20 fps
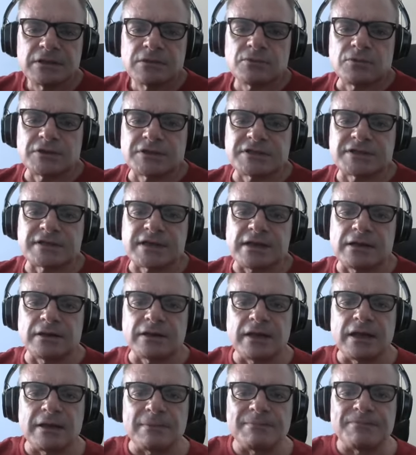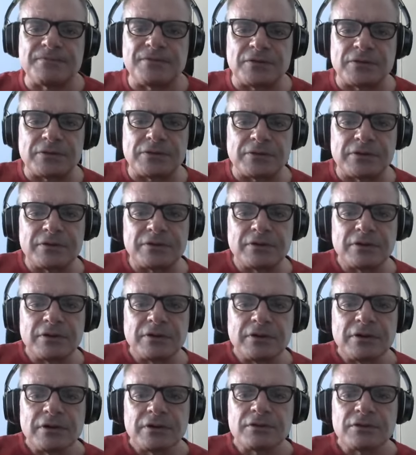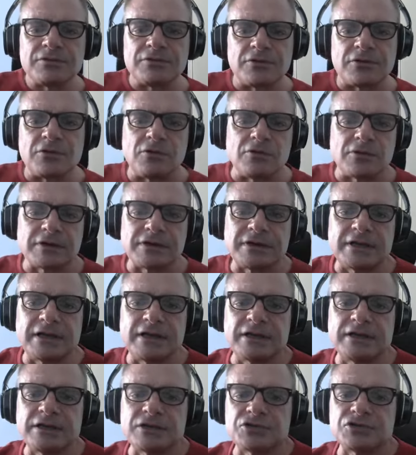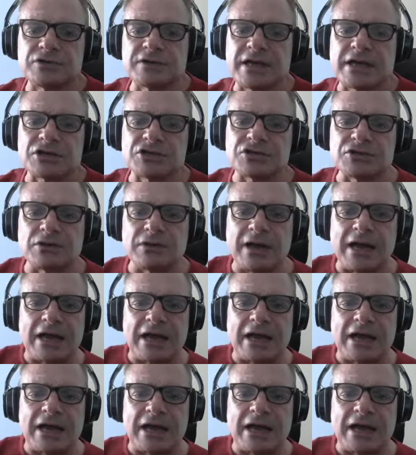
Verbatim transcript: we're scaling up further through coordinated international